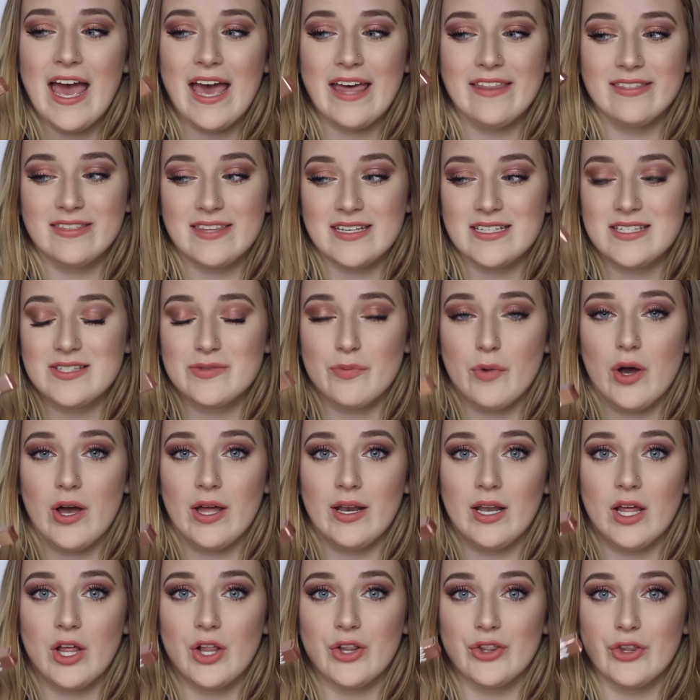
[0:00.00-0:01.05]
And this
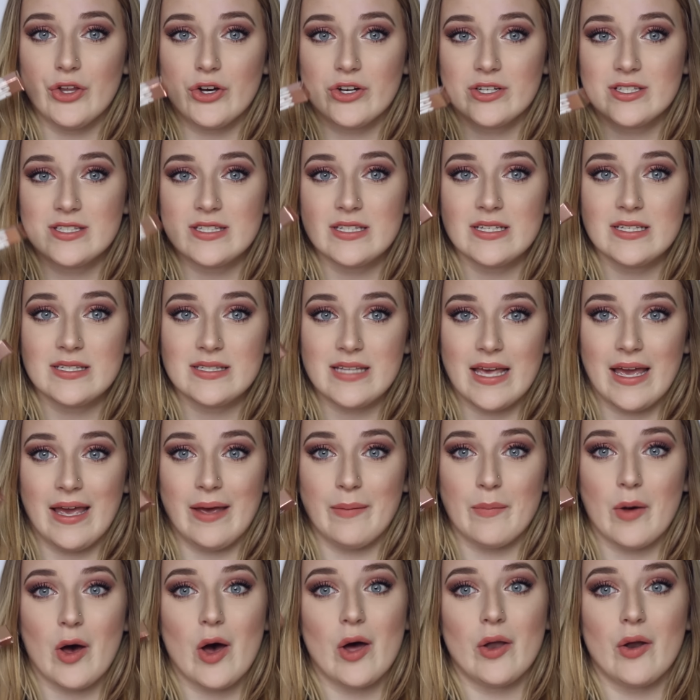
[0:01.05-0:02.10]
one looks the
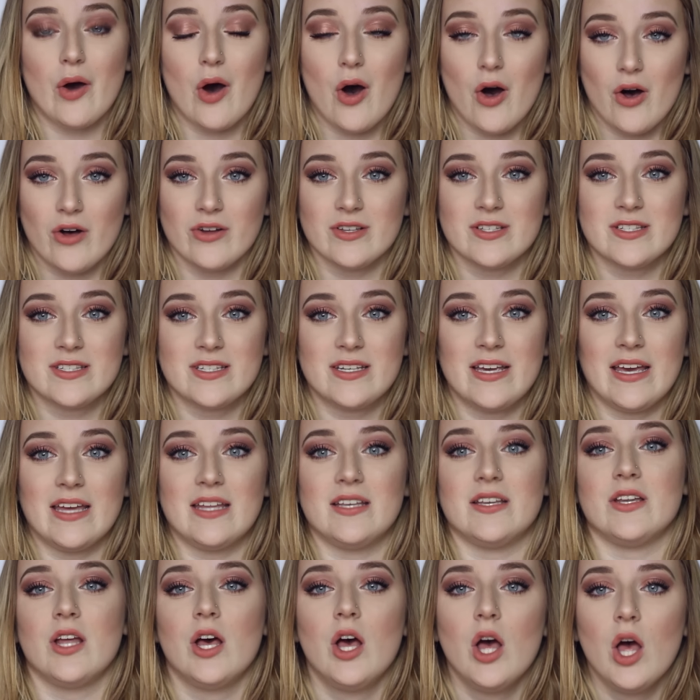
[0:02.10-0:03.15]
same on all
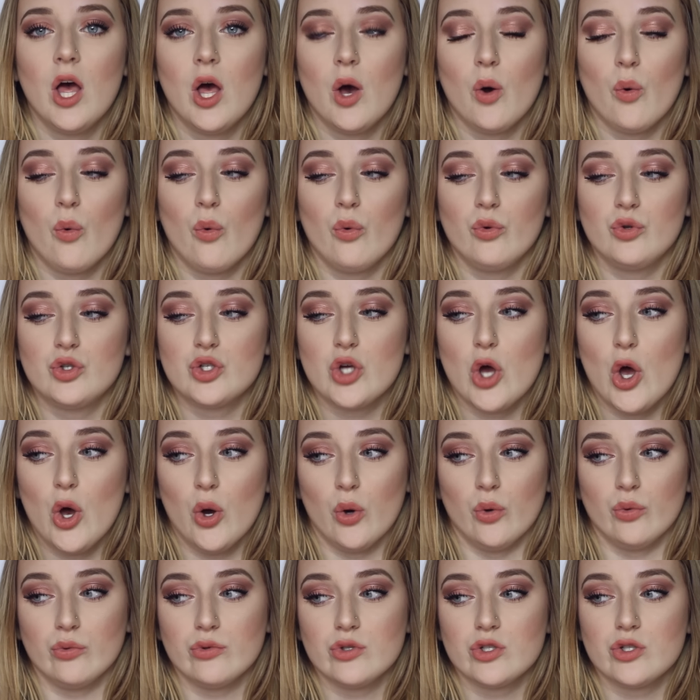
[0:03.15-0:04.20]
skin
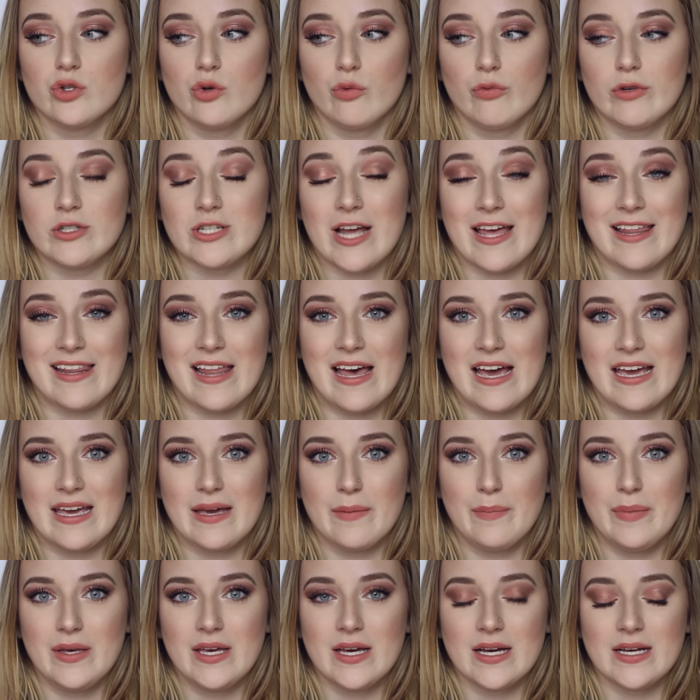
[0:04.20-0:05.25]
tones, which I
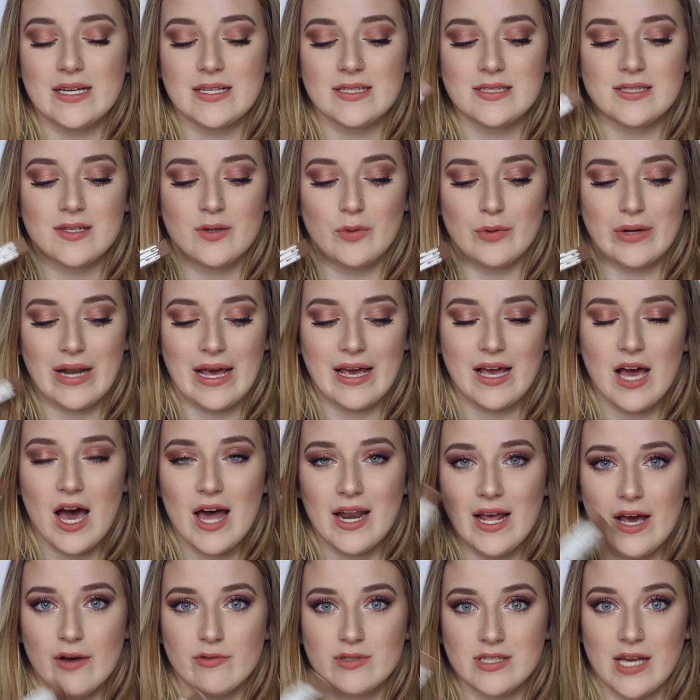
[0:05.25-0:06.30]
like because when I
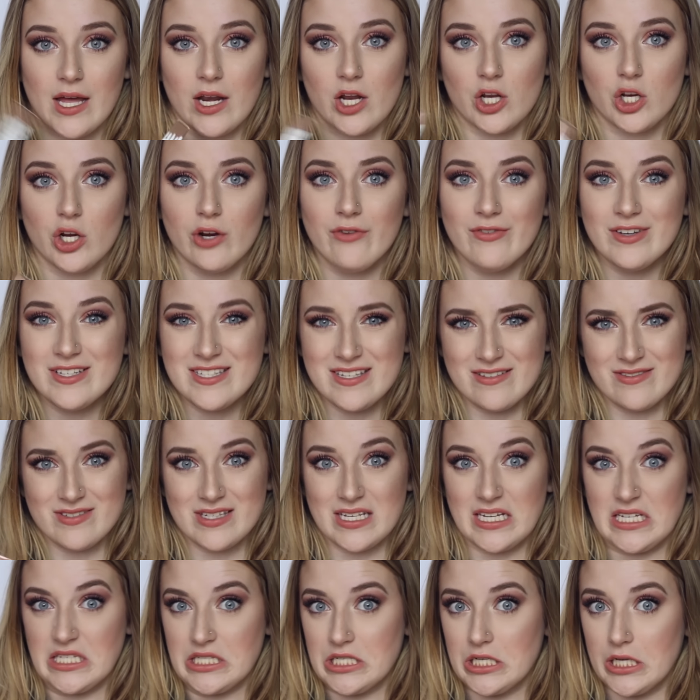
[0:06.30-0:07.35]
got it I was kind of nervous. I was
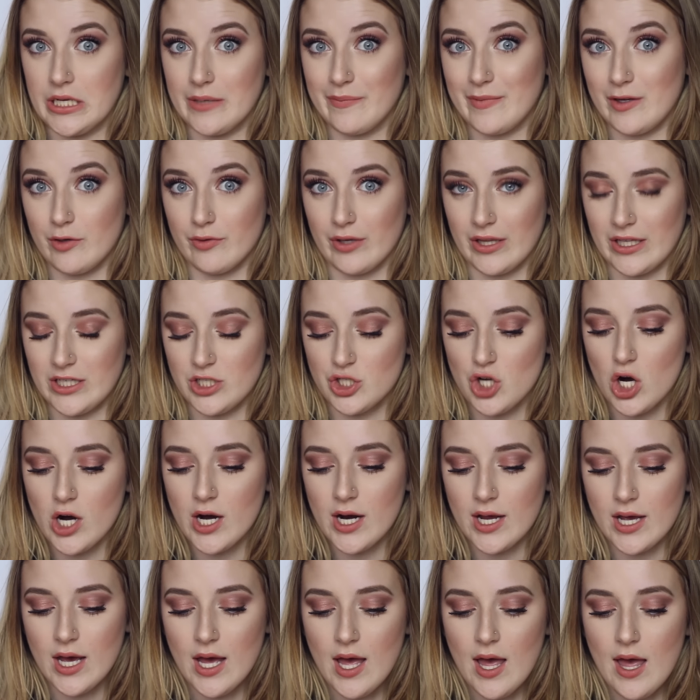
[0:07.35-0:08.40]
like, is it going to be really
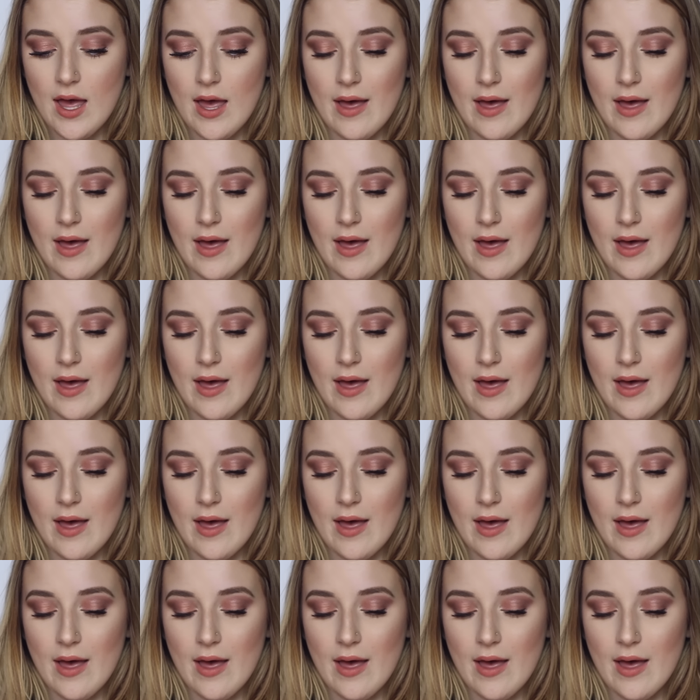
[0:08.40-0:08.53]
dark?